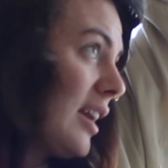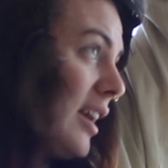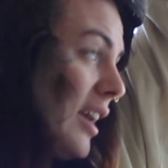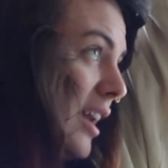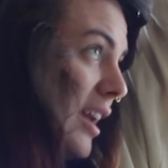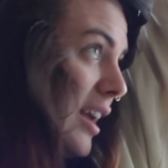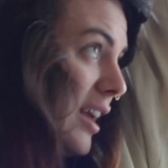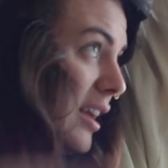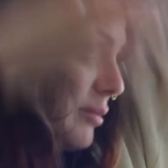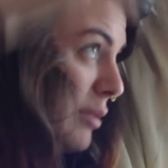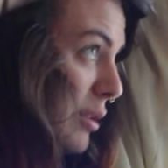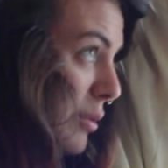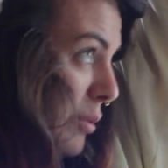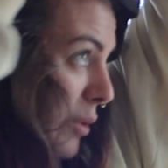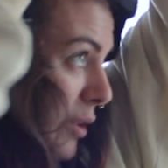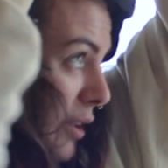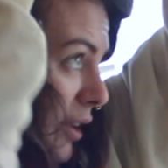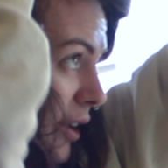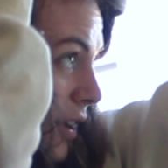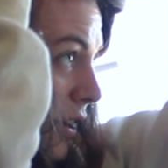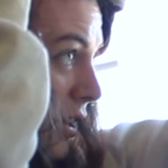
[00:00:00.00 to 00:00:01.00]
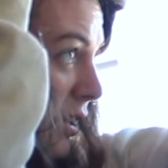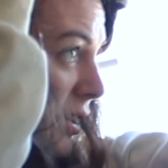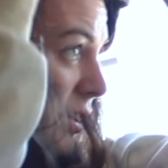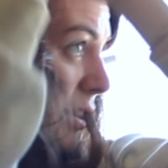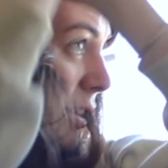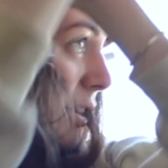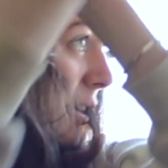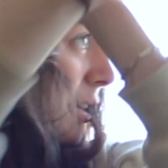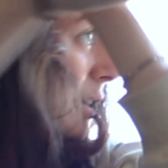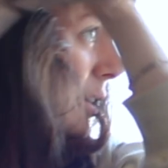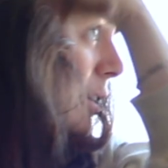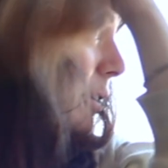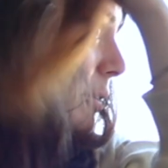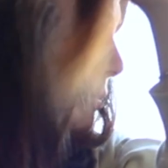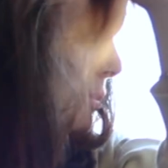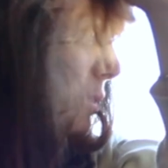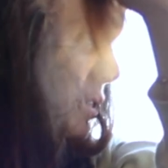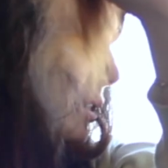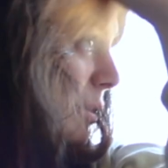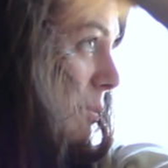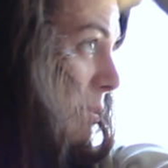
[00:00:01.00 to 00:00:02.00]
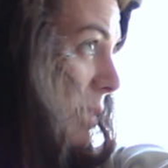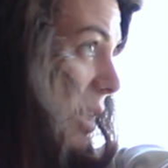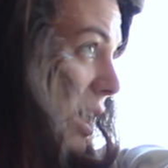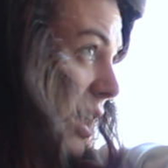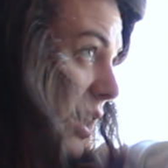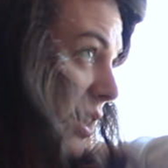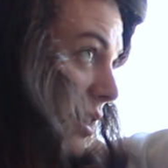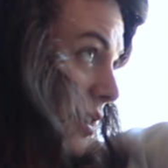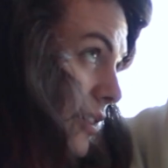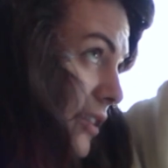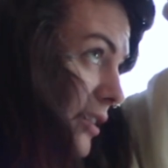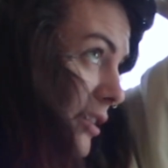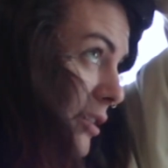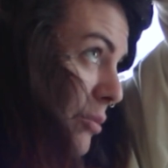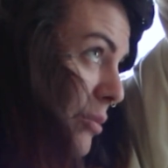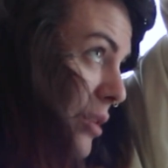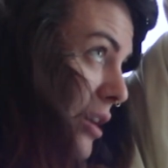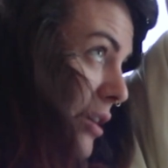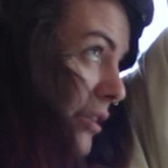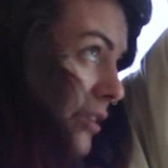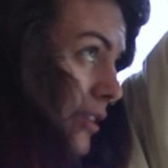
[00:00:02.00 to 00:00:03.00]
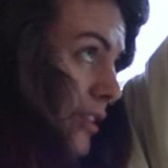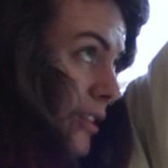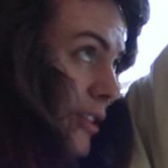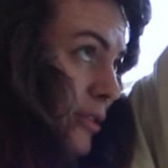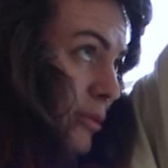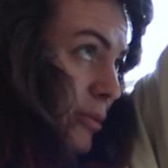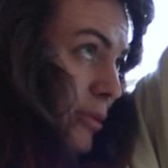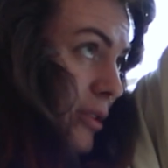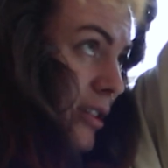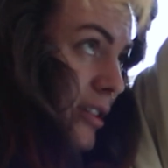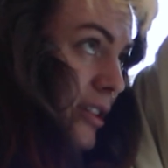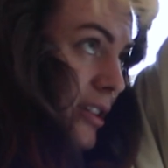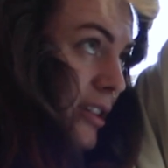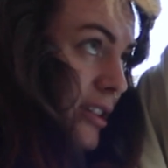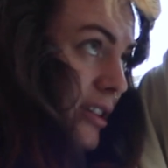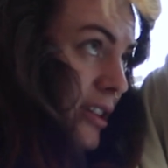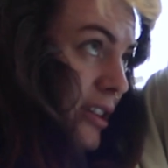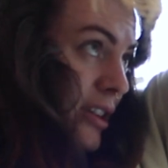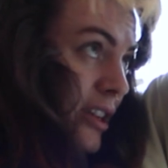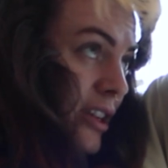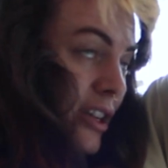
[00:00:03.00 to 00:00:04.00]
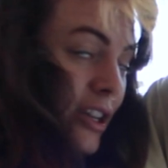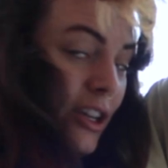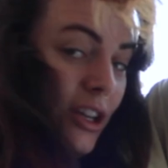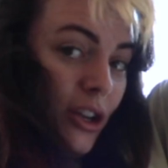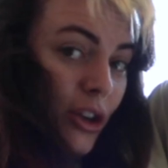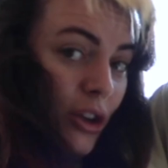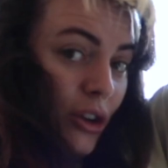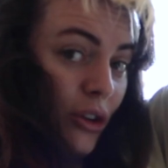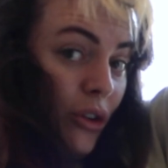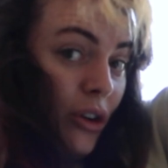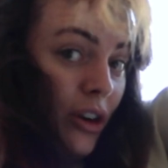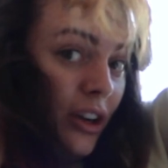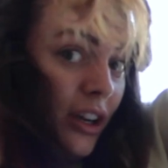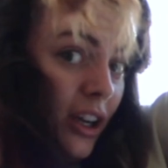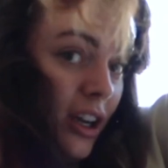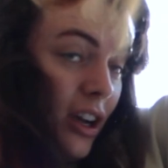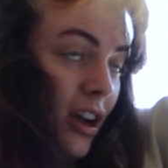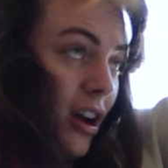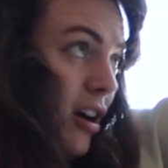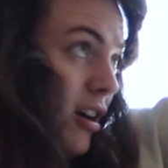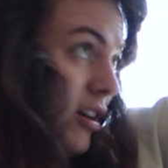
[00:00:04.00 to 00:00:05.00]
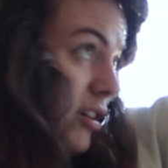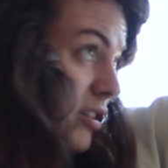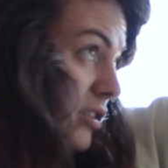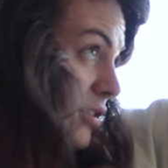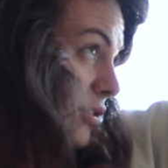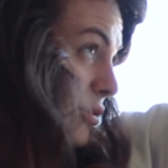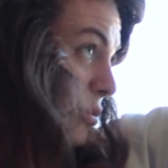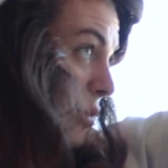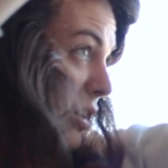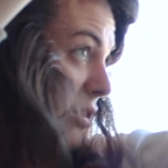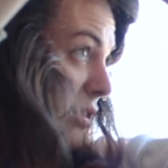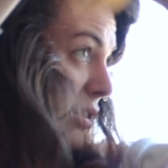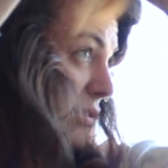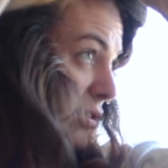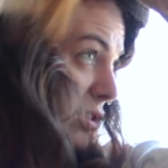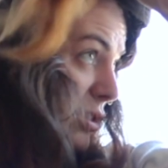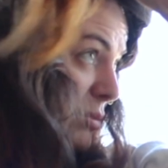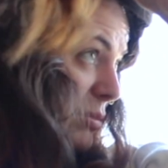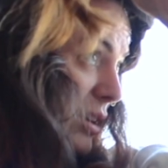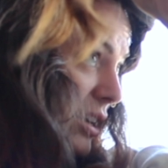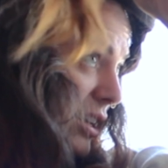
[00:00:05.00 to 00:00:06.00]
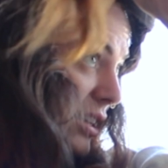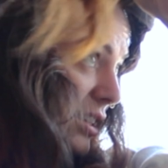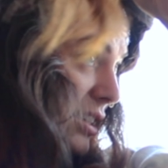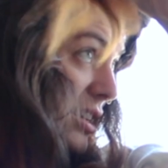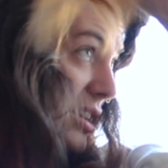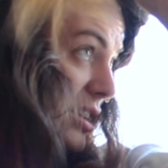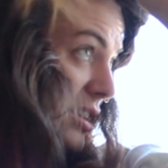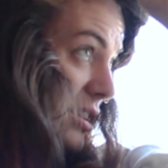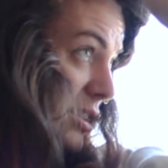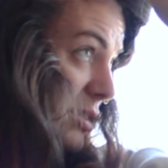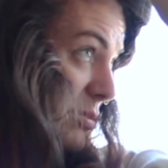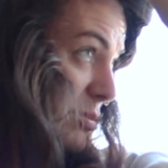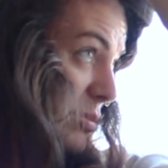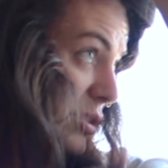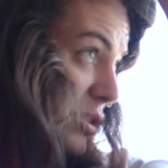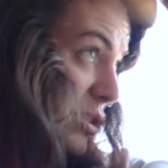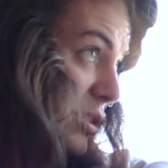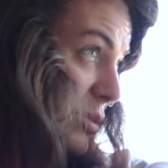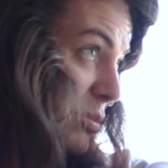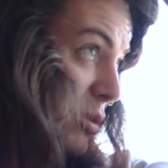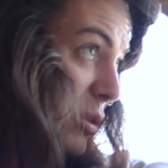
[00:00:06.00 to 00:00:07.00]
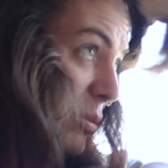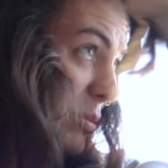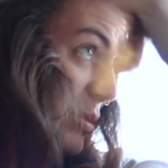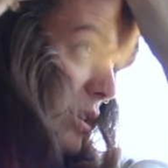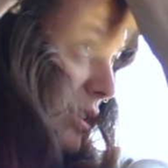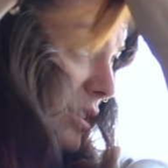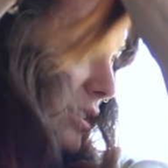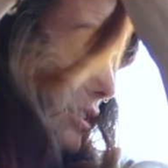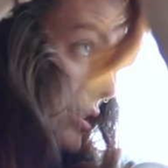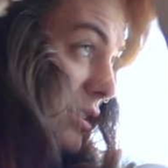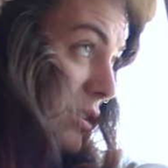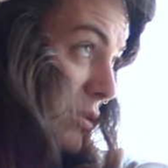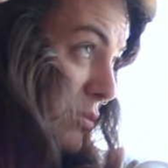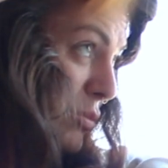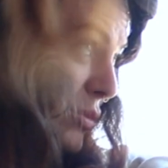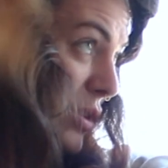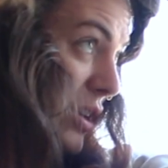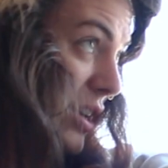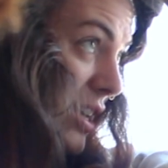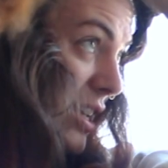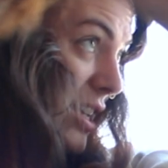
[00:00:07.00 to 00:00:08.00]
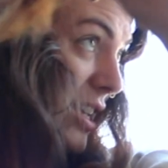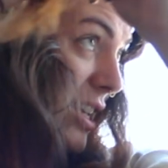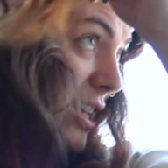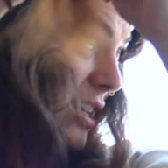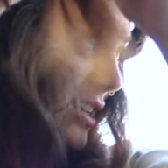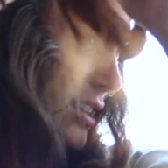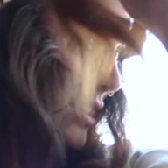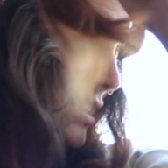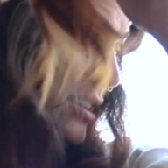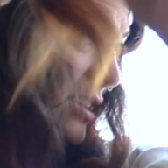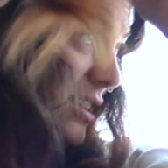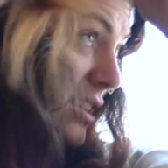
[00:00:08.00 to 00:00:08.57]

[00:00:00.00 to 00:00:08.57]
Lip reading: And we want to put a band somewhere in this one. You're not going to cut wherever the band is, but just pop it somewhere in